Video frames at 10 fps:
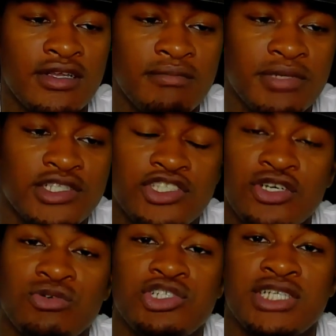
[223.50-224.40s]
But
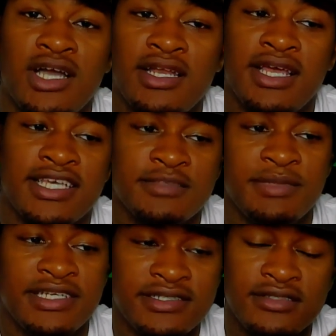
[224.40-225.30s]
your shot has
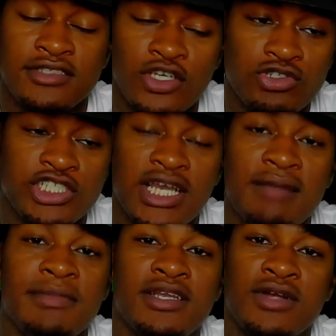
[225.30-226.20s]
been your
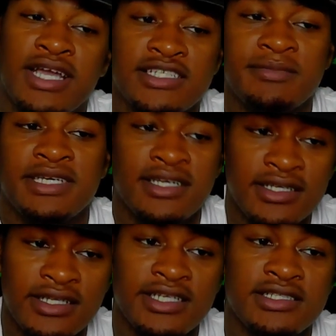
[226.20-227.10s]
shot meter has been
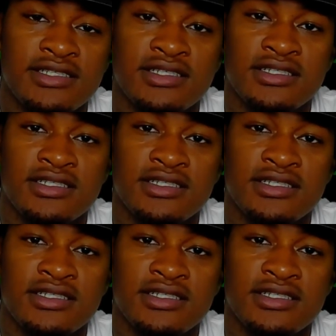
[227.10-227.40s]
glitched